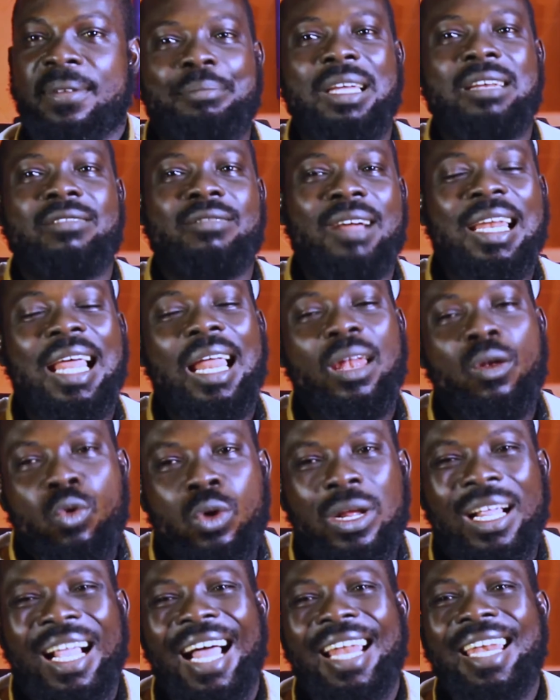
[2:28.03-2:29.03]
but rather
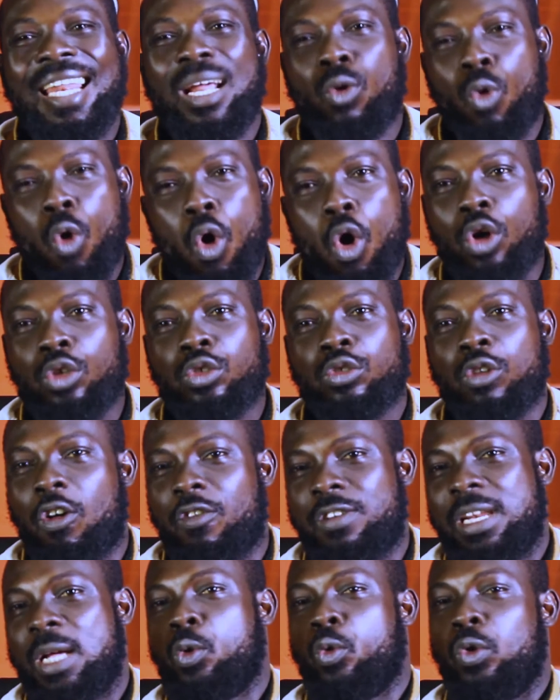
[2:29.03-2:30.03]
look at the cause
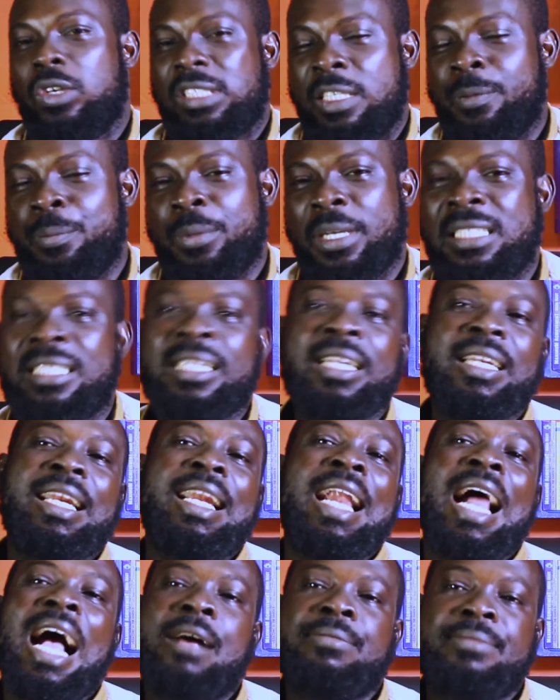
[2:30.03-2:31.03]
of the constipation
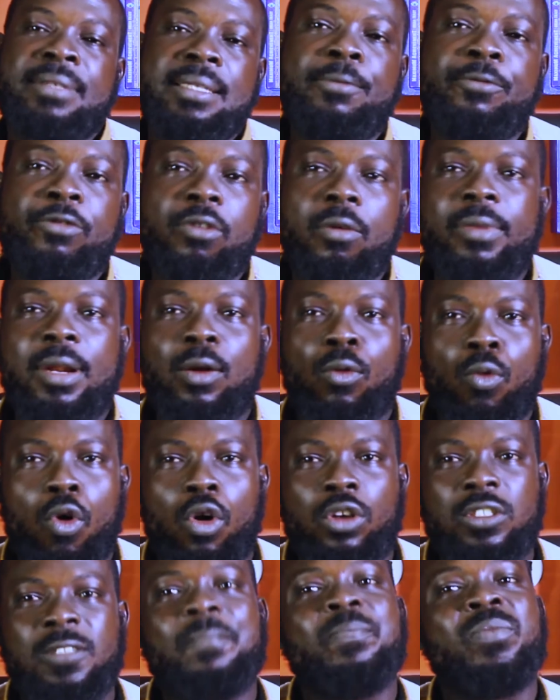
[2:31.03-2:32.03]
and then abstain from the
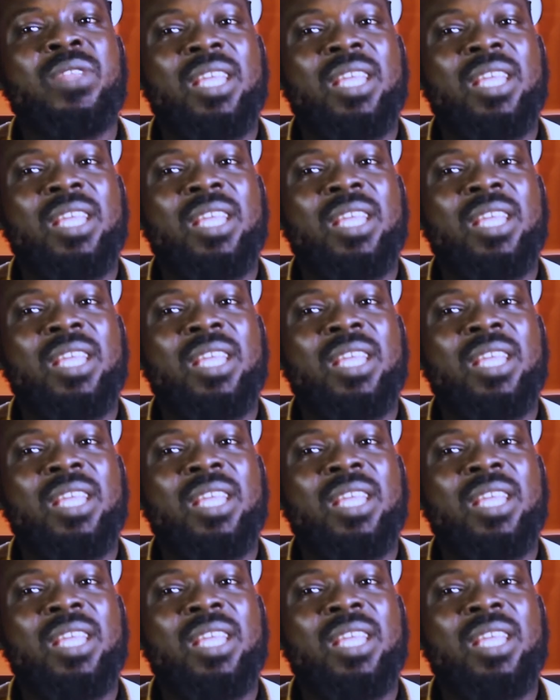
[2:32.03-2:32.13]
cause